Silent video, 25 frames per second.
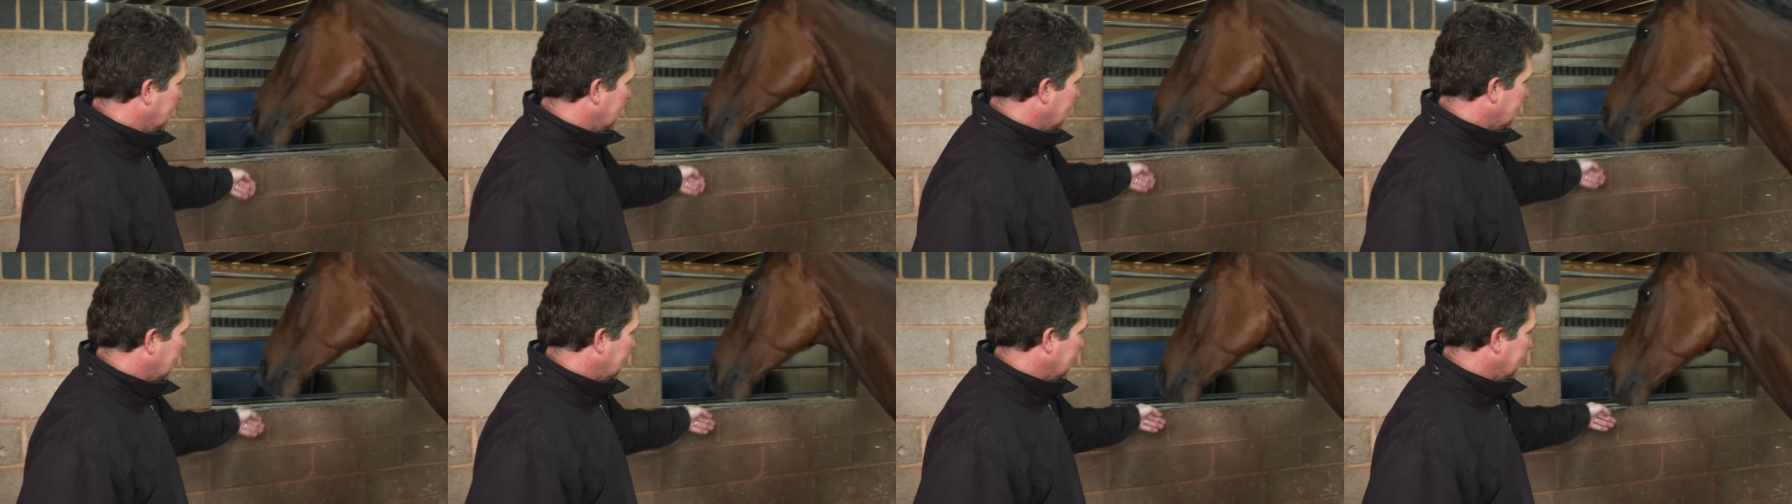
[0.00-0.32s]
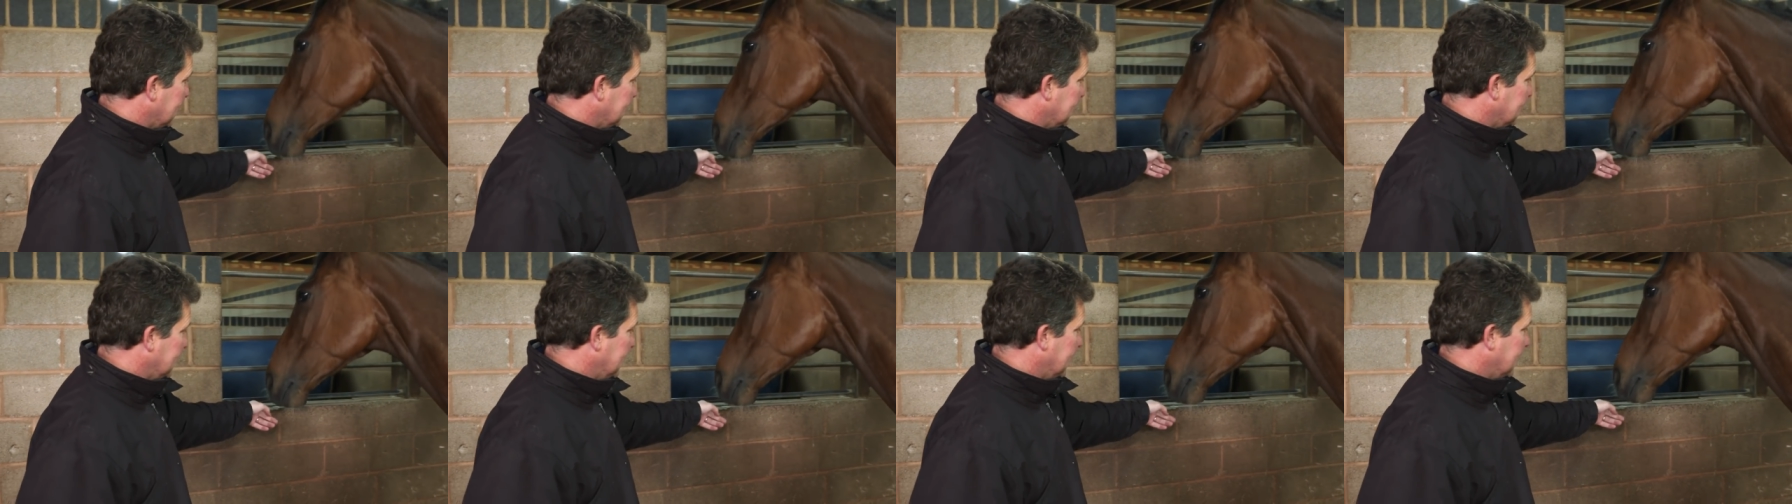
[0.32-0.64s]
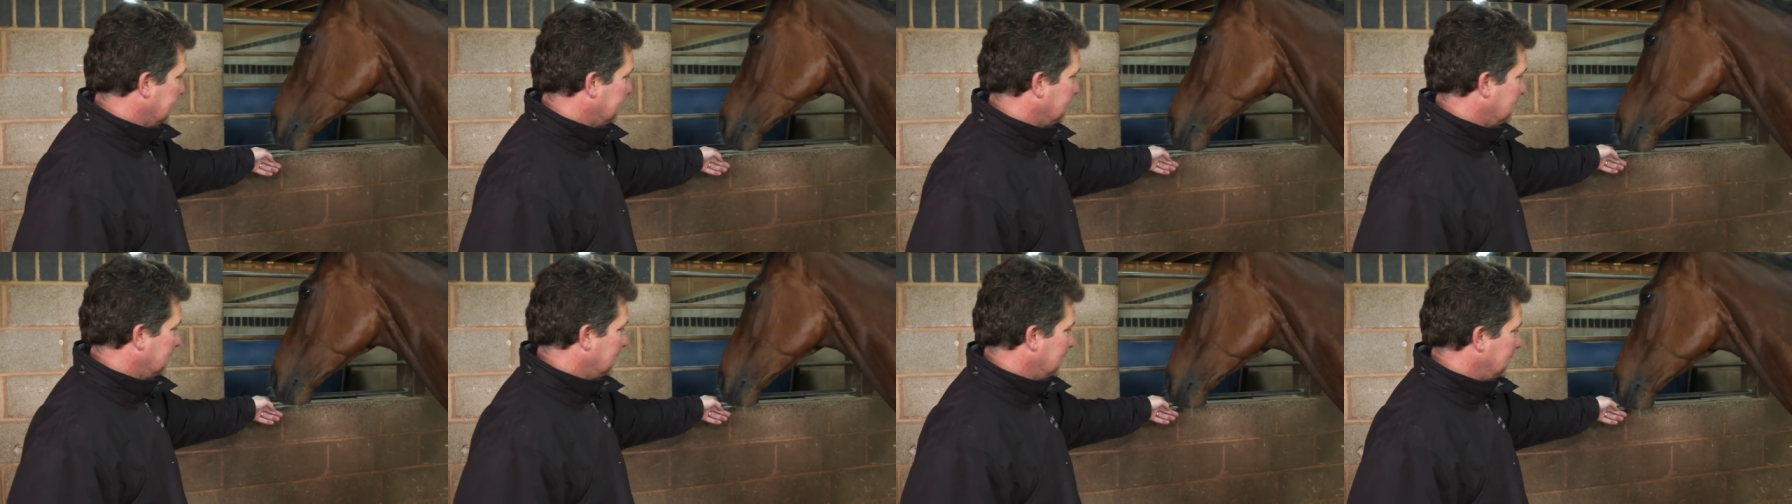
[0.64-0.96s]
And
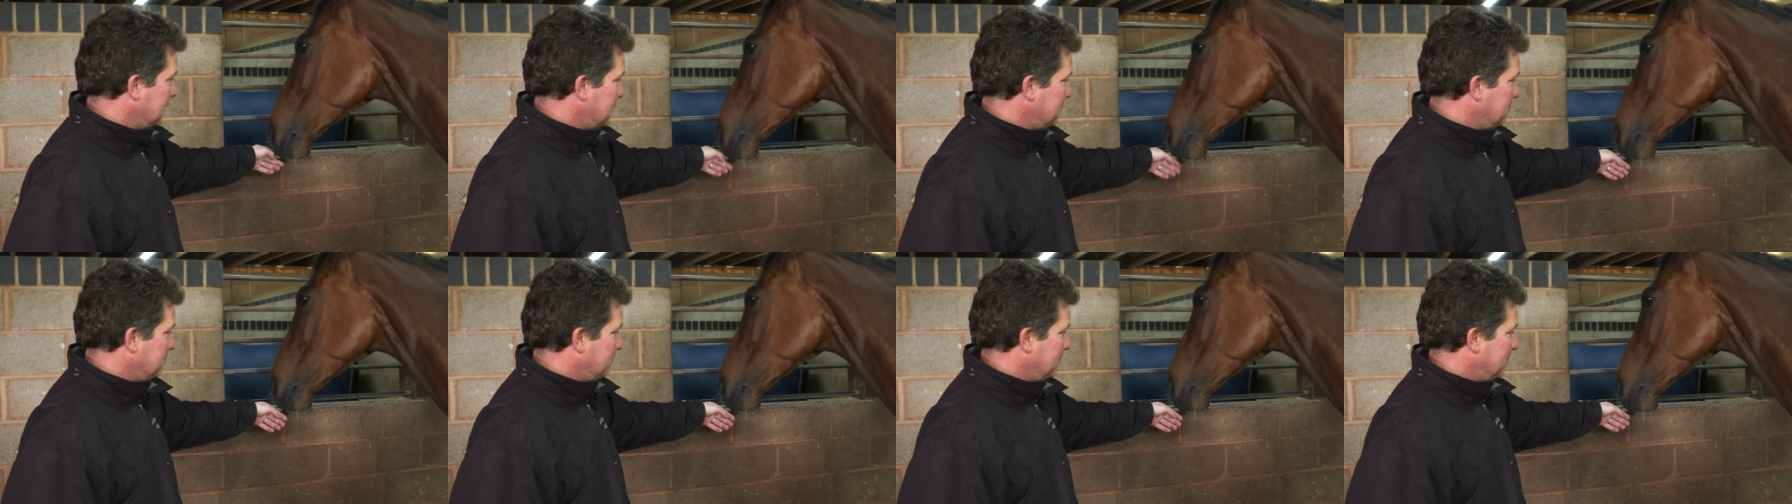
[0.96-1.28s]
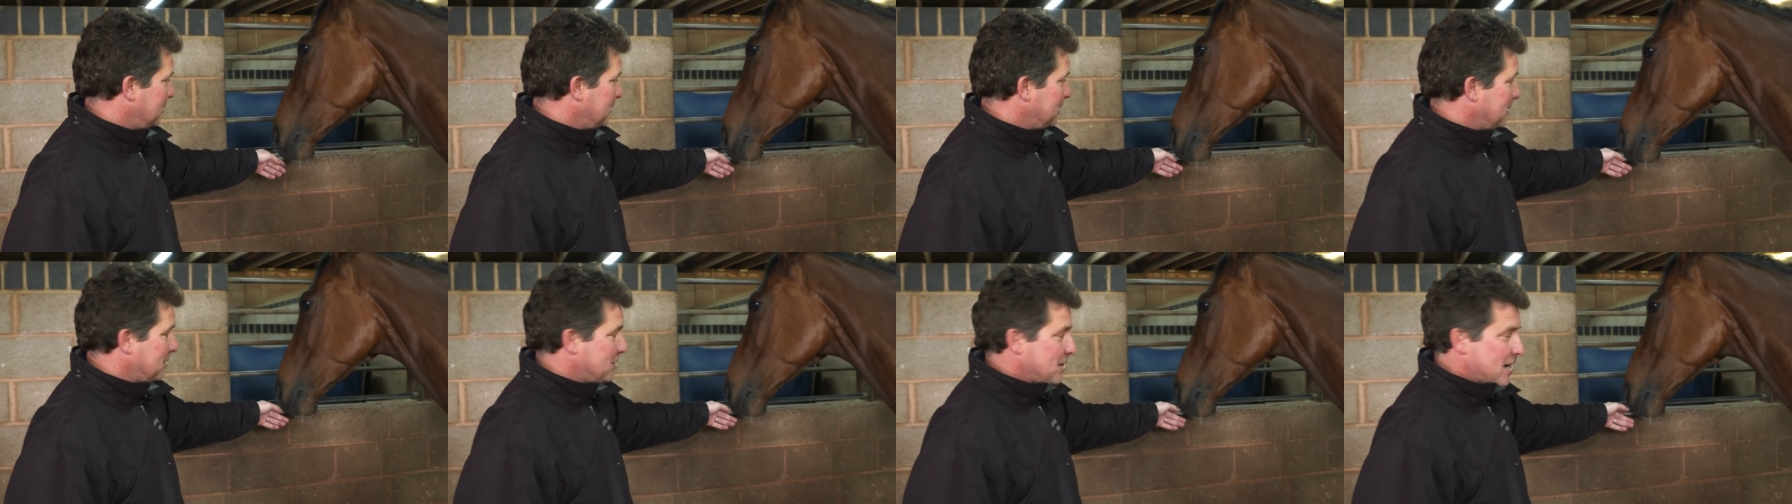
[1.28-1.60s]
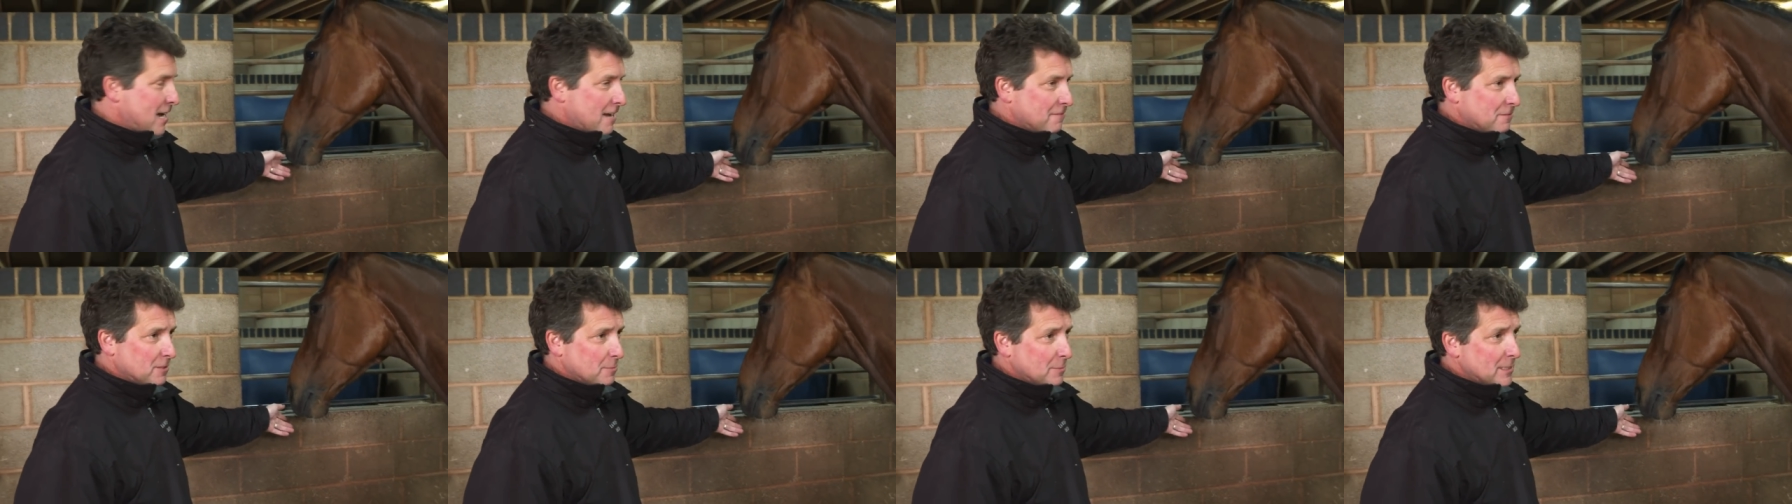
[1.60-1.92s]
um, you, you, know, you
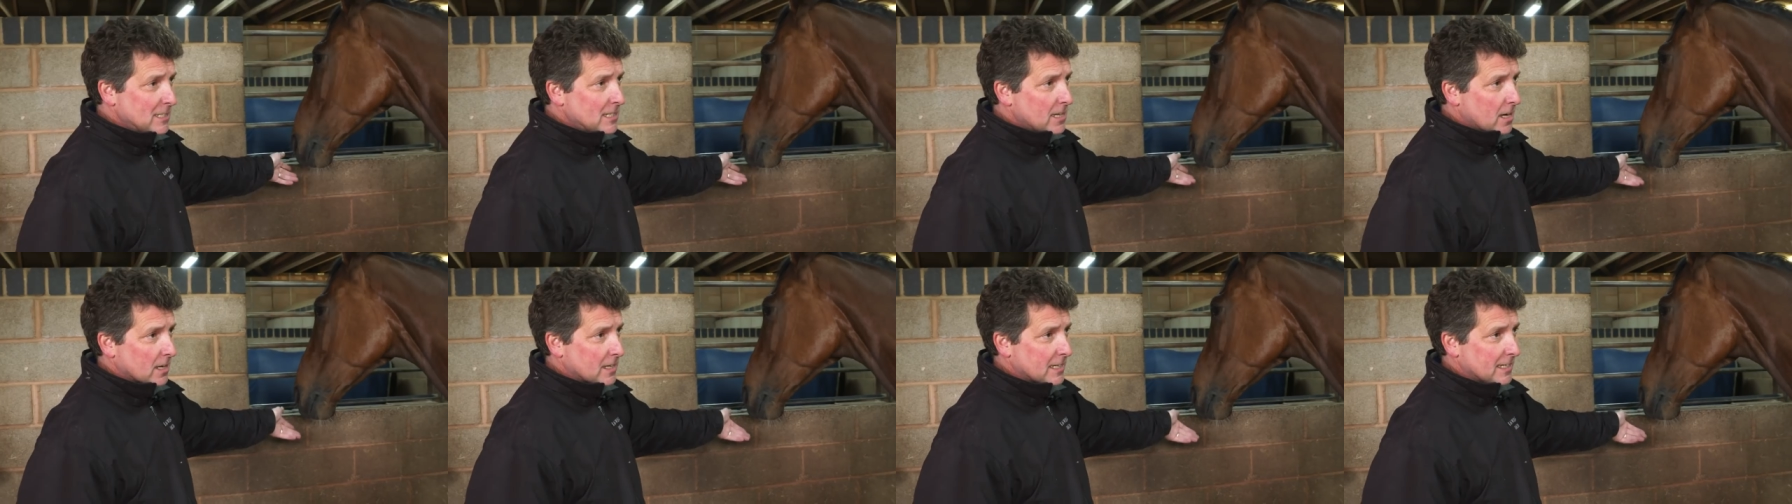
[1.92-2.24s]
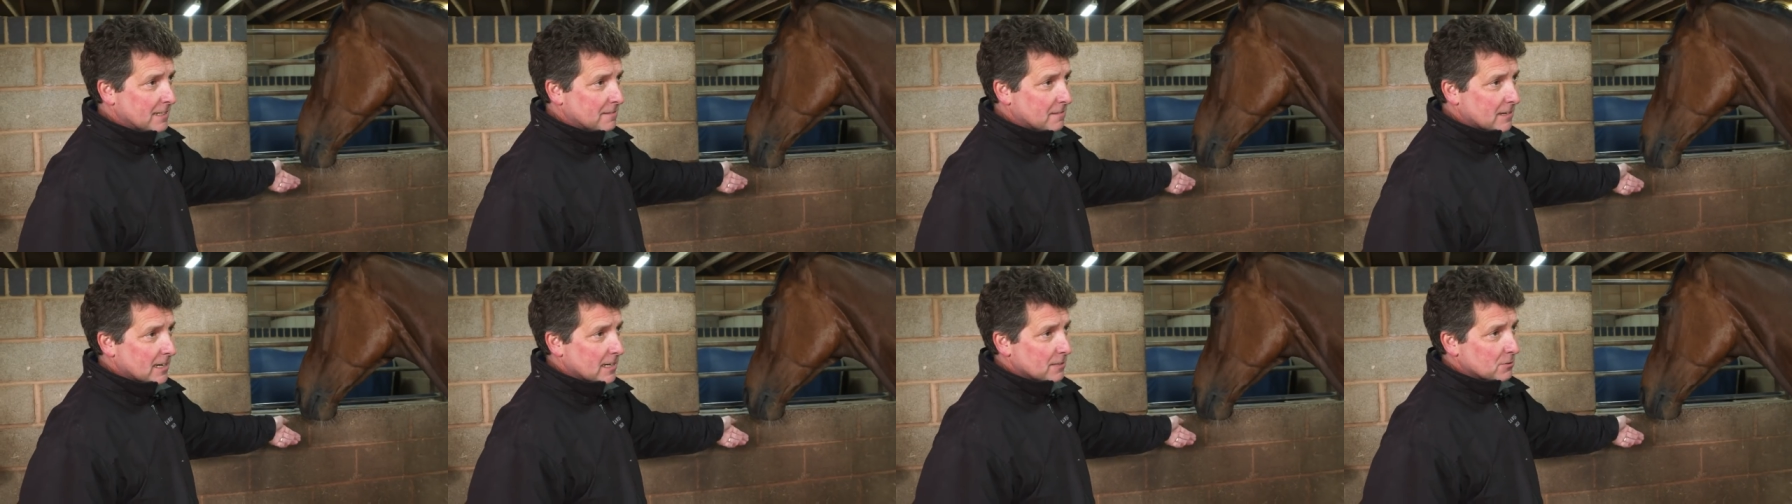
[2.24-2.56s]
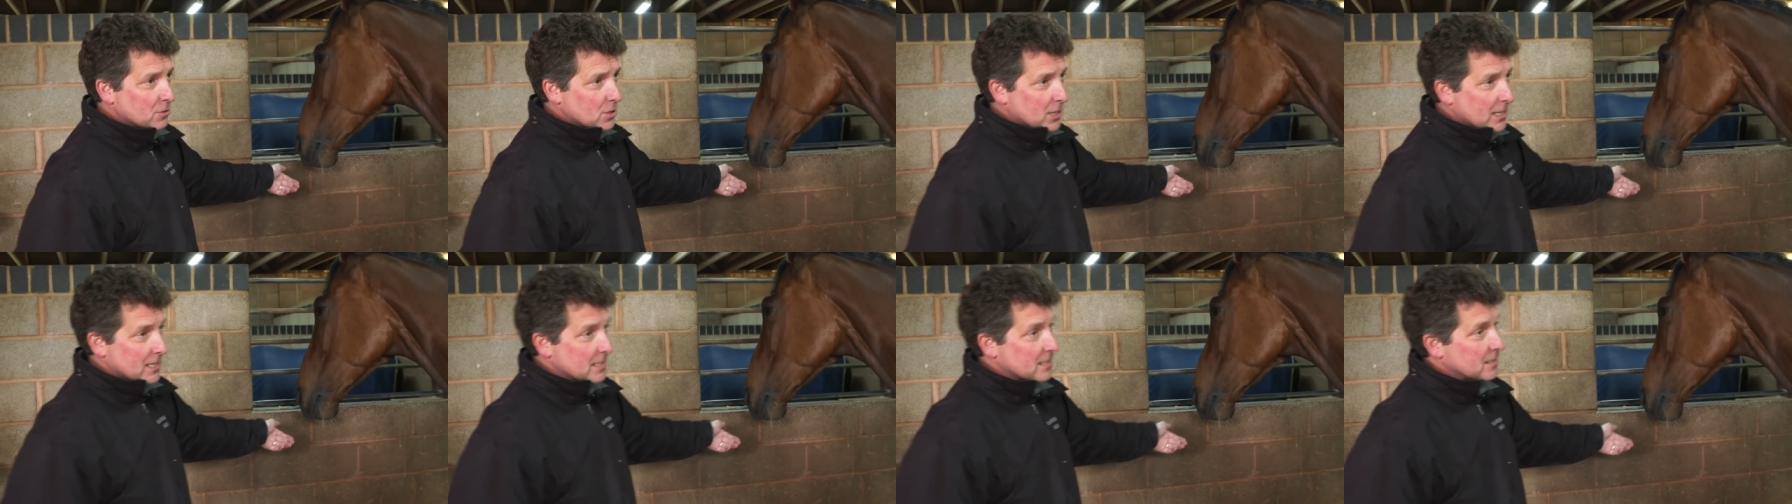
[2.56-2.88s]
have to be lucky around
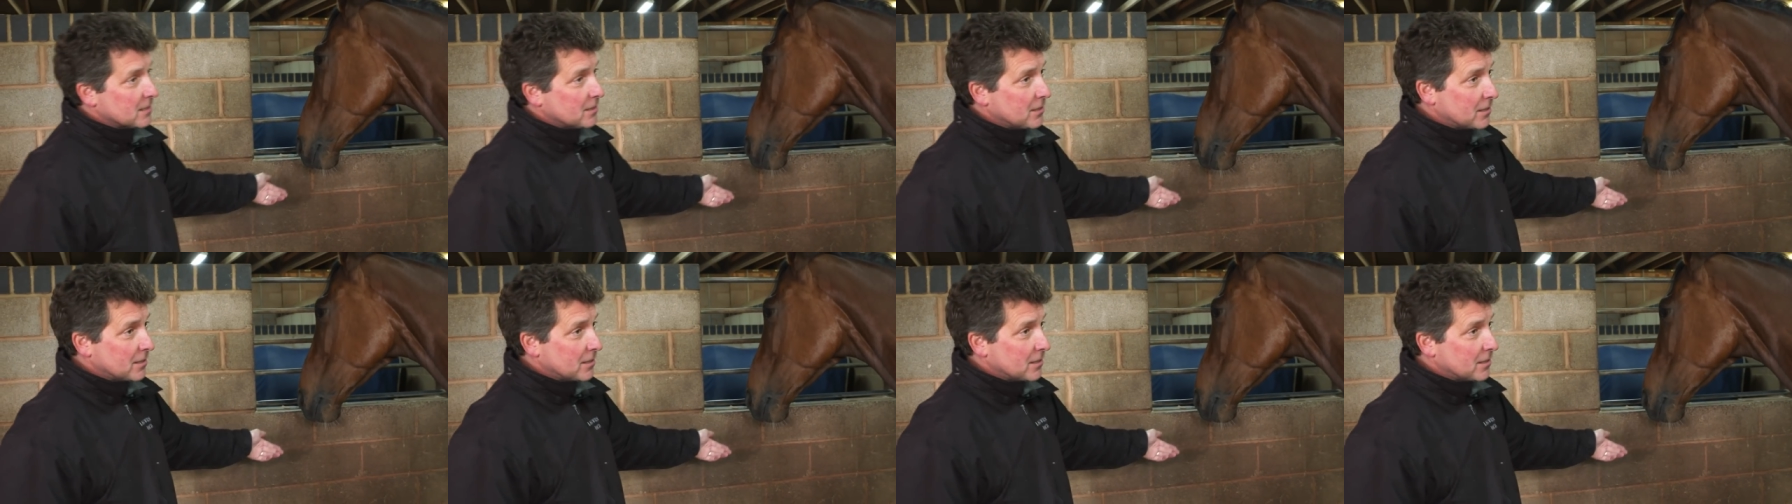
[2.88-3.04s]
Chester.